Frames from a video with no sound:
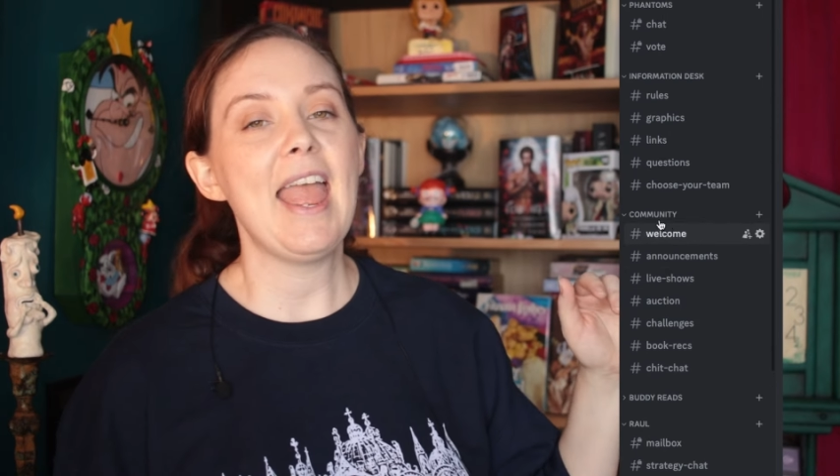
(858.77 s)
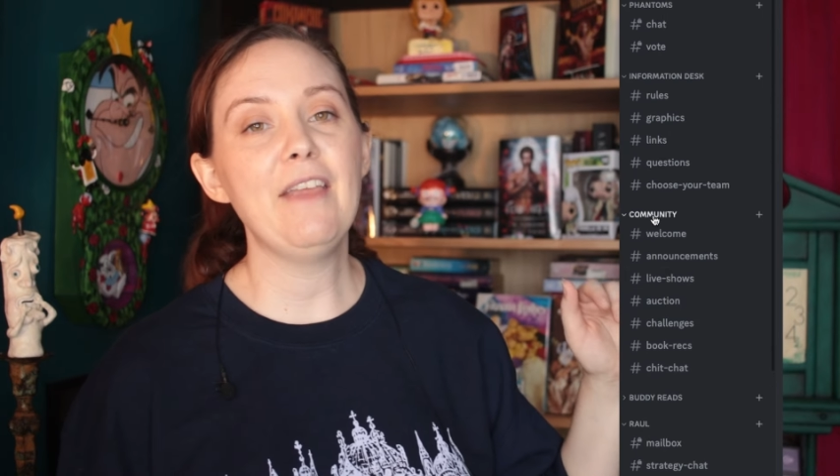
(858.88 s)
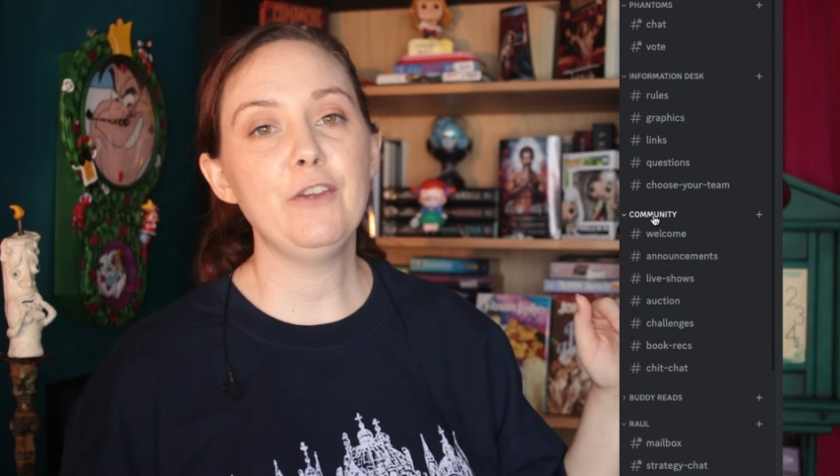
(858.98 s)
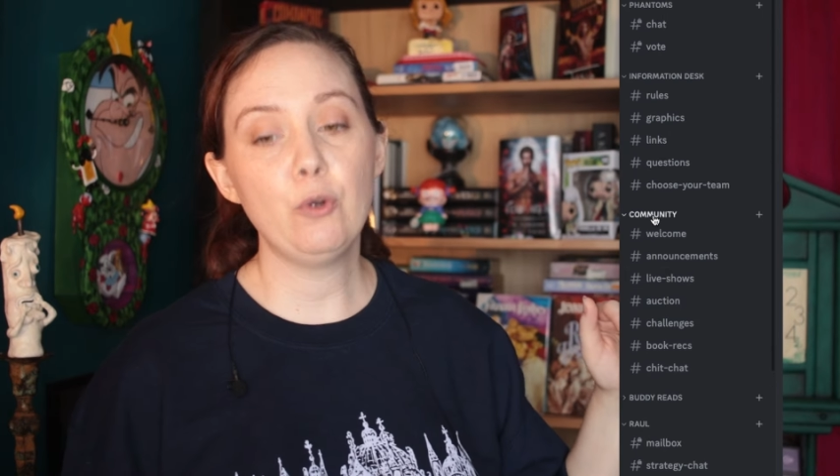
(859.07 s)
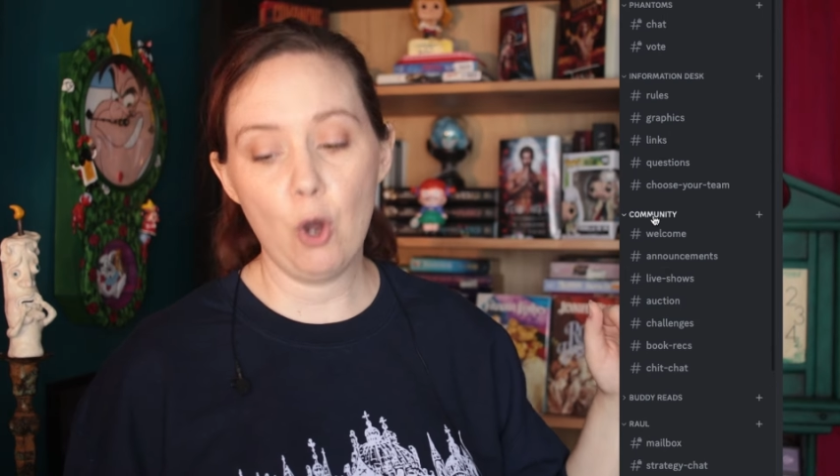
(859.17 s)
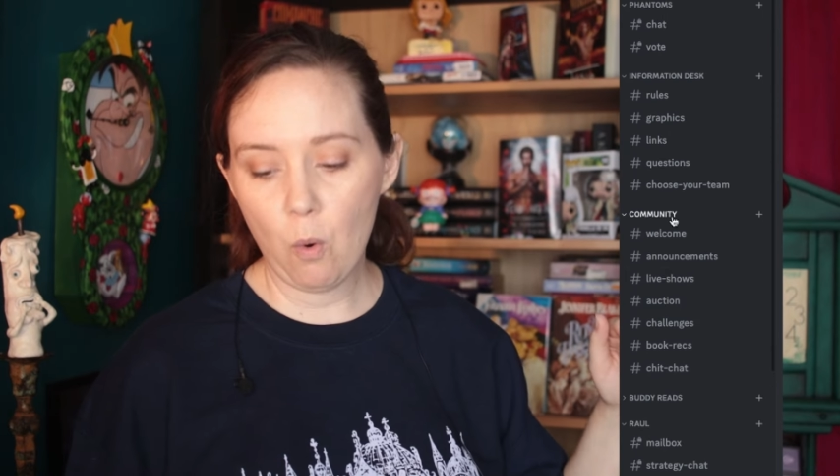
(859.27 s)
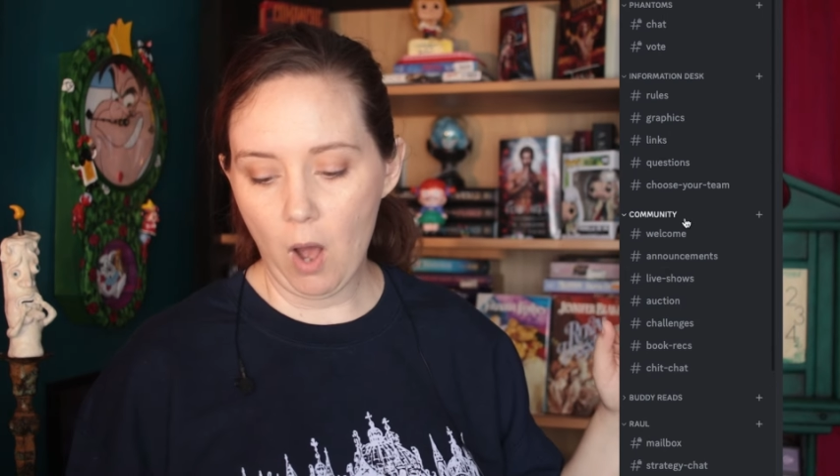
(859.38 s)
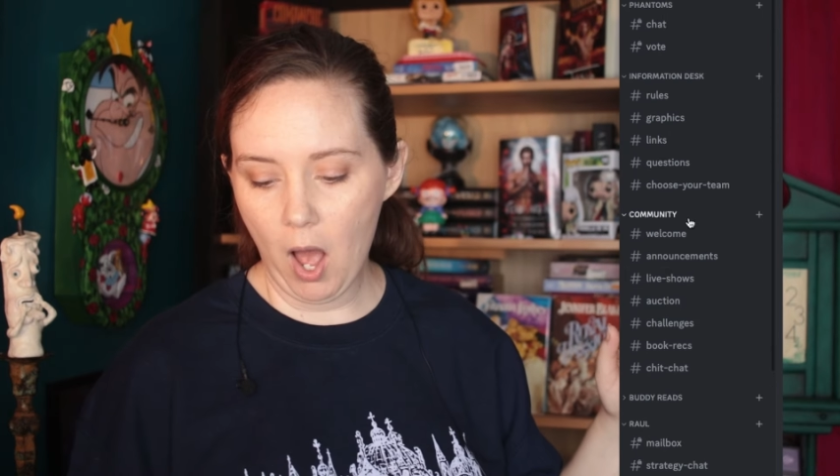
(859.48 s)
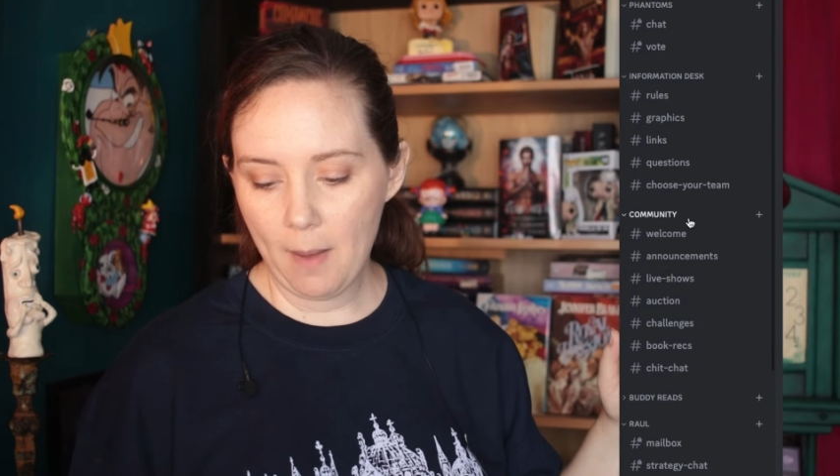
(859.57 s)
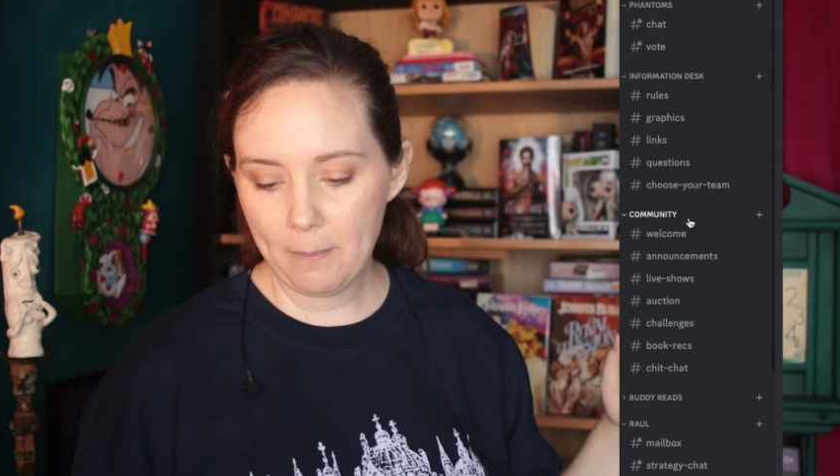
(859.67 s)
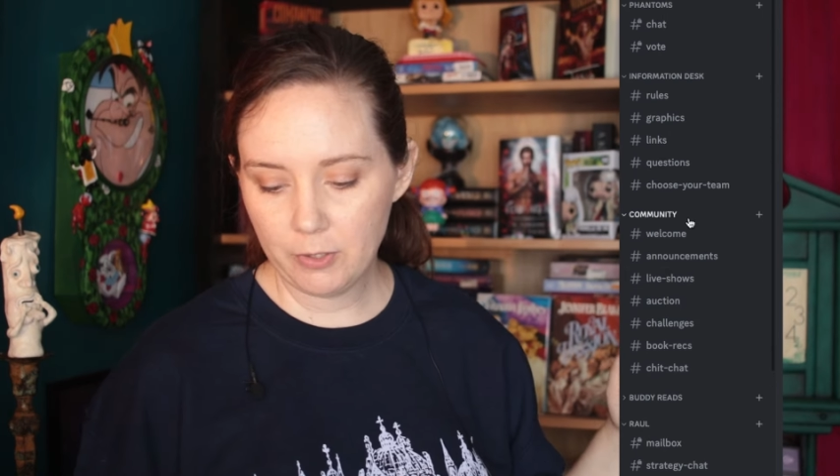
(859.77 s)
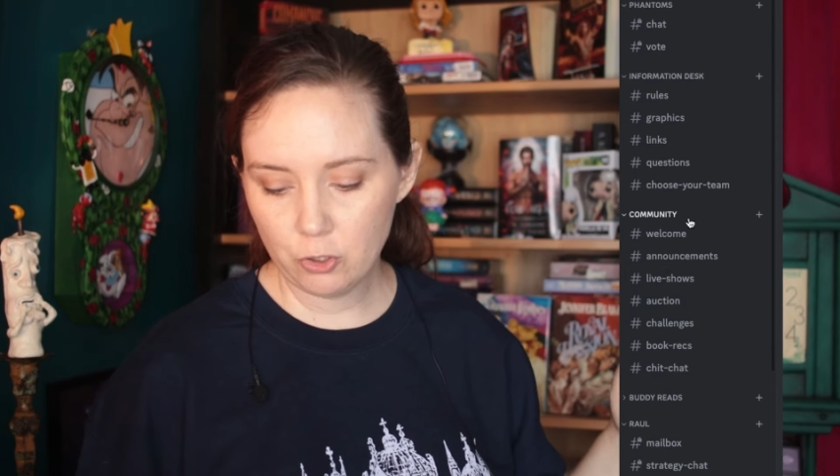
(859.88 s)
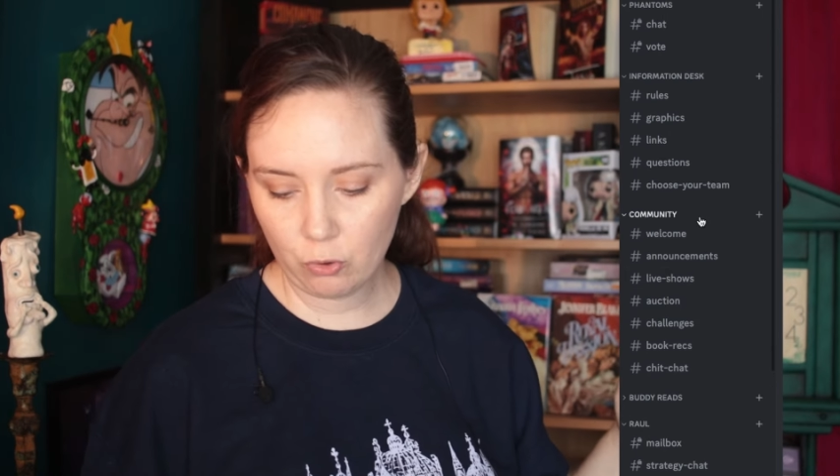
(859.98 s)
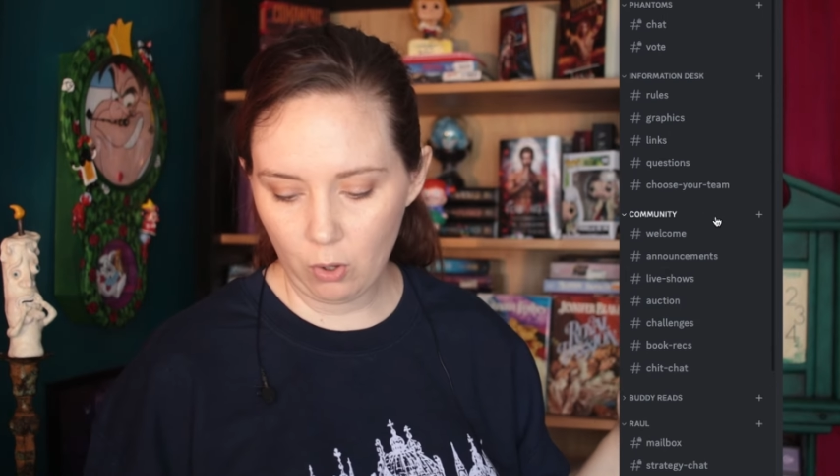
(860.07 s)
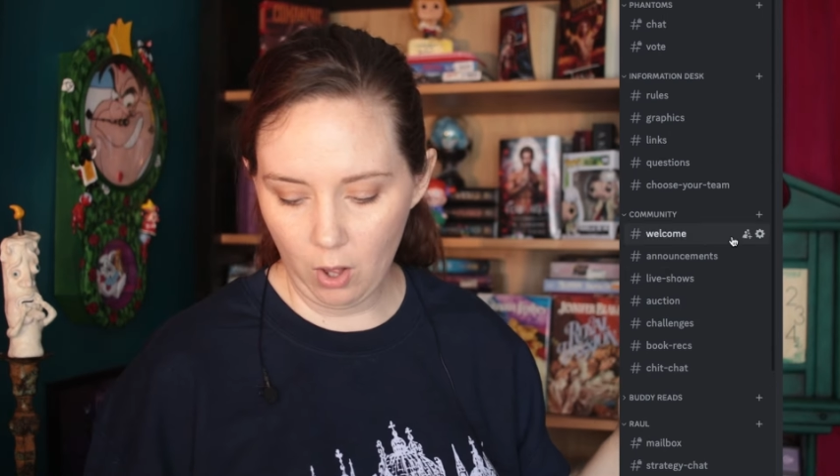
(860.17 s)
If you go up,
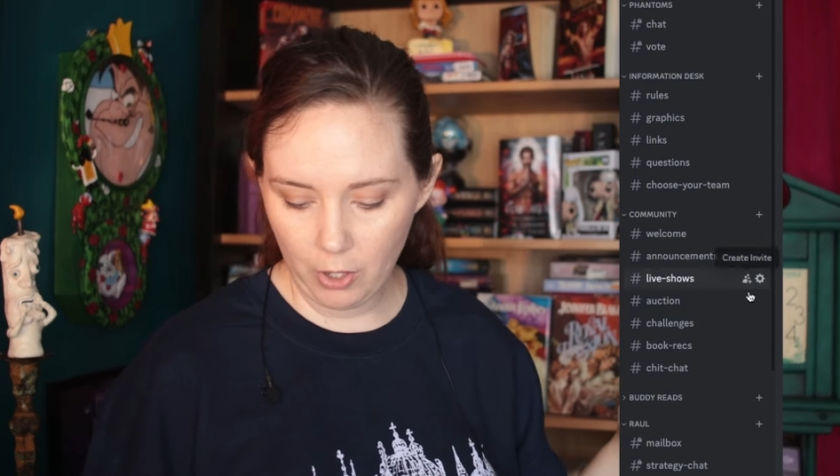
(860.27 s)
you scroll